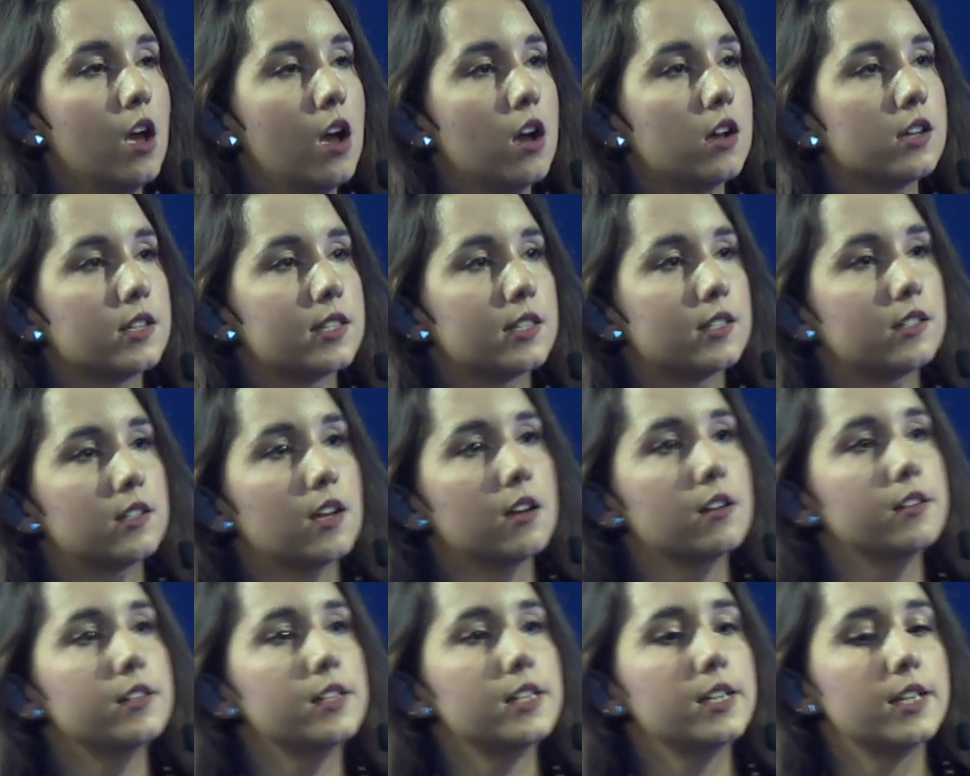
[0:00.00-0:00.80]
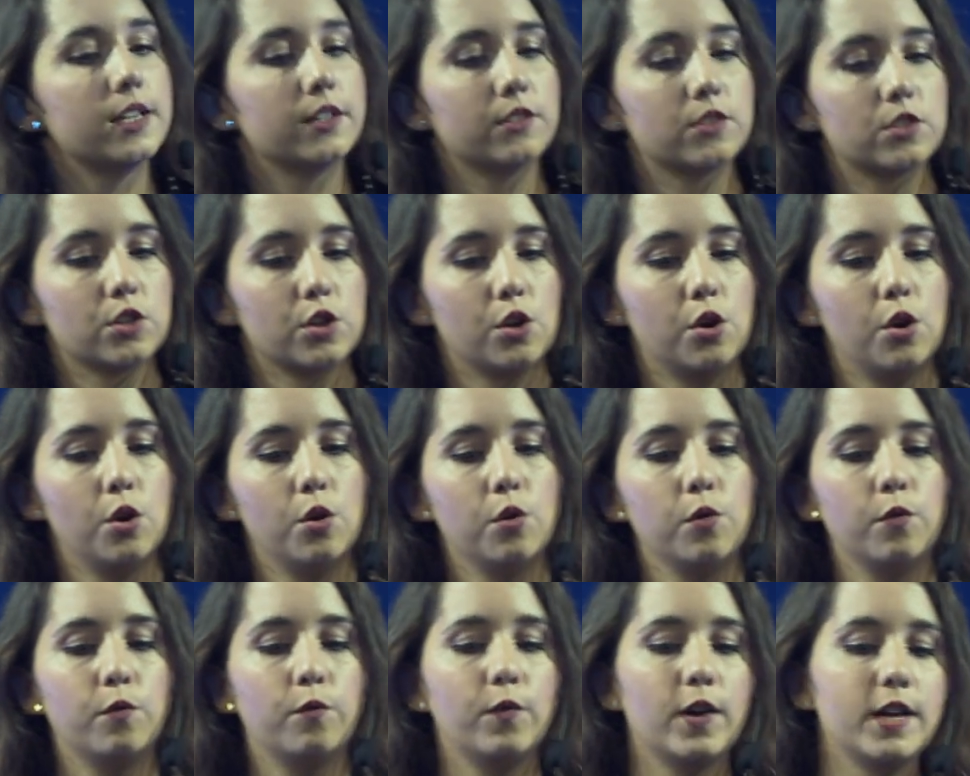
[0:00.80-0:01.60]
A study into
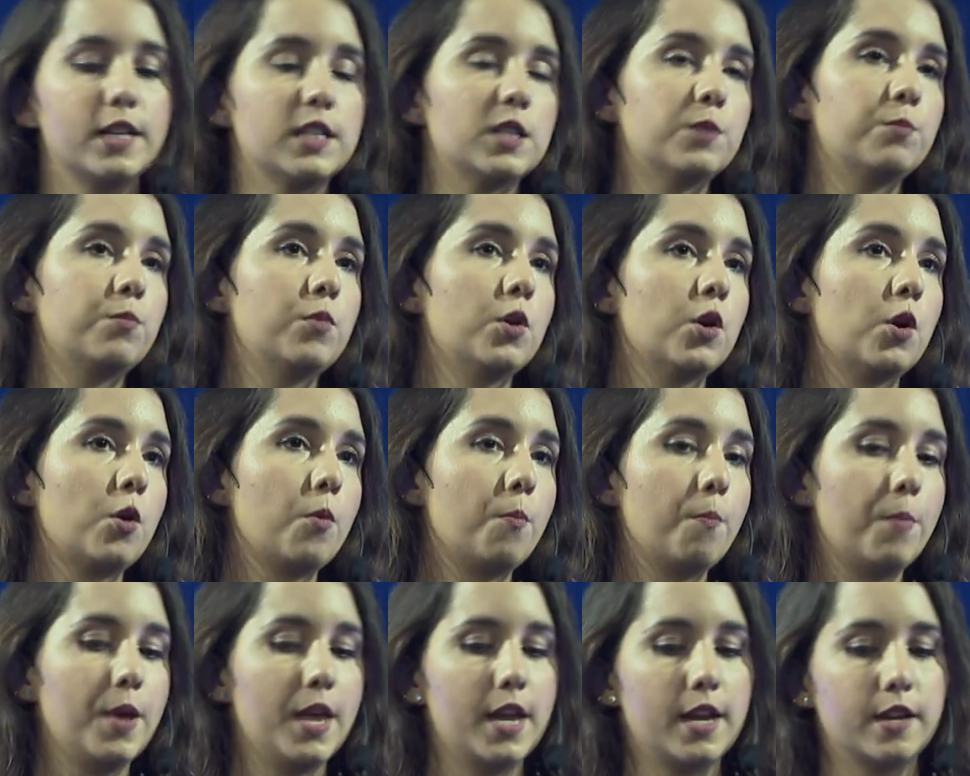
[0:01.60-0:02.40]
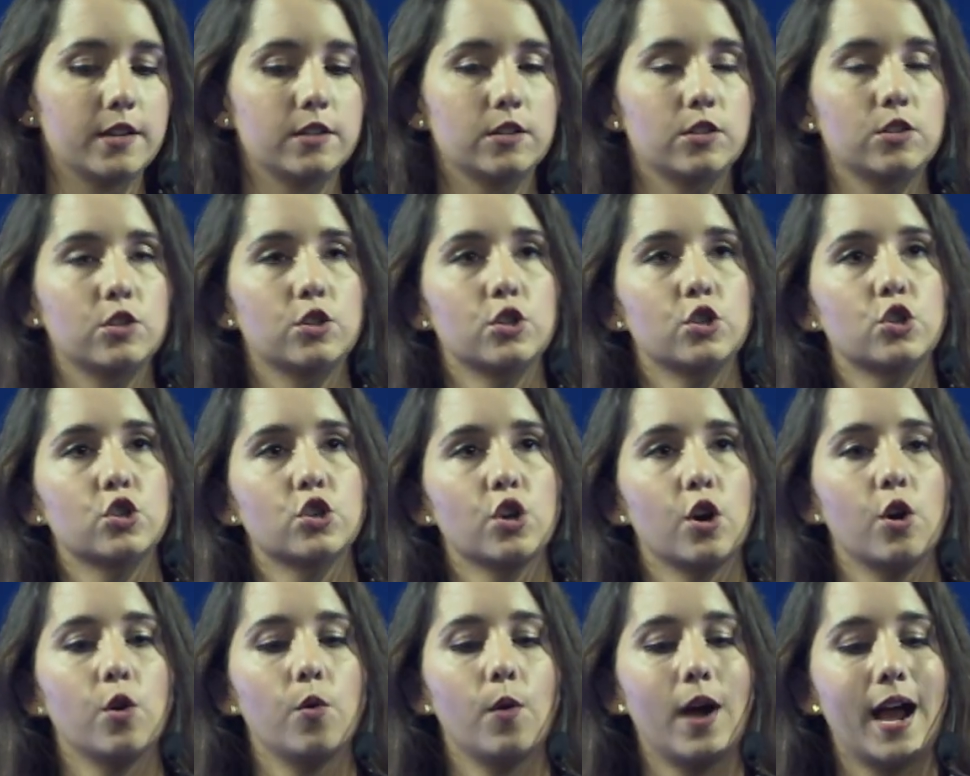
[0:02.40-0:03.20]
who Facebook picked to
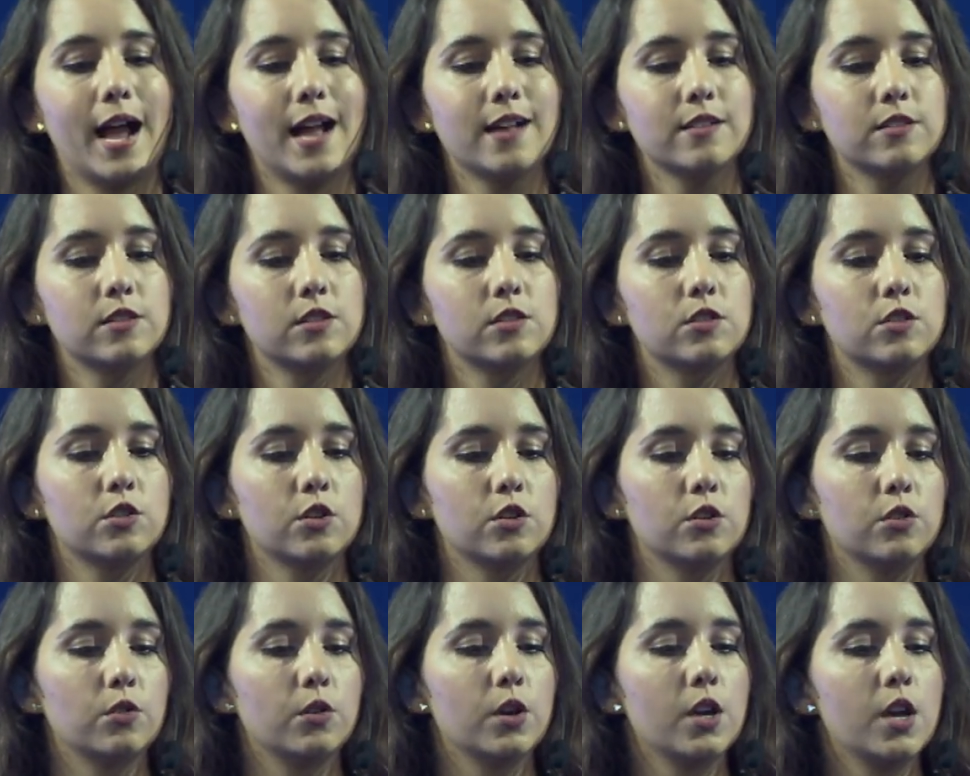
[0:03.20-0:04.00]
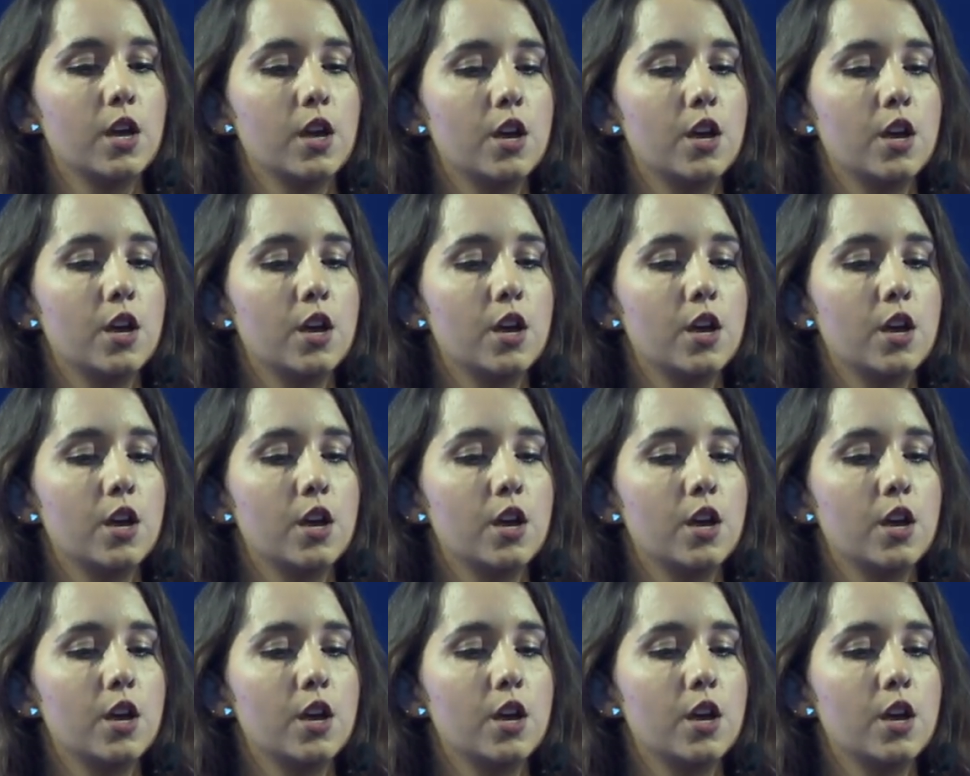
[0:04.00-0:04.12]
show ads to